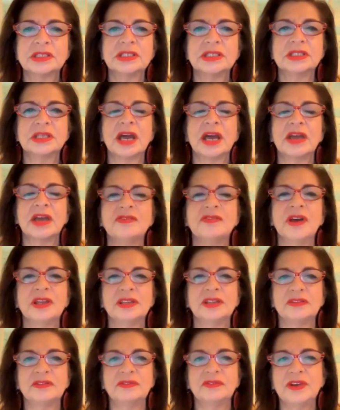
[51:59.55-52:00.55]
And
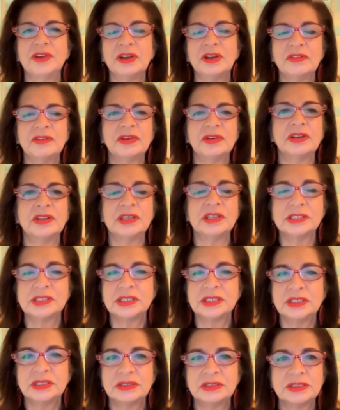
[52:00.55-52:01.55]
find it very, very
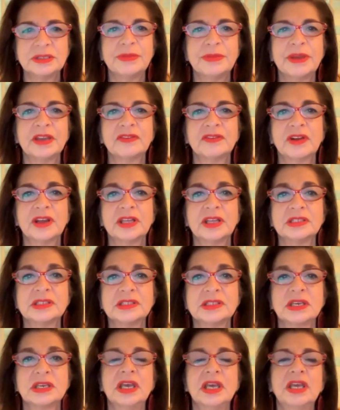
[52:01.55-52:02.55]
easy to make friends.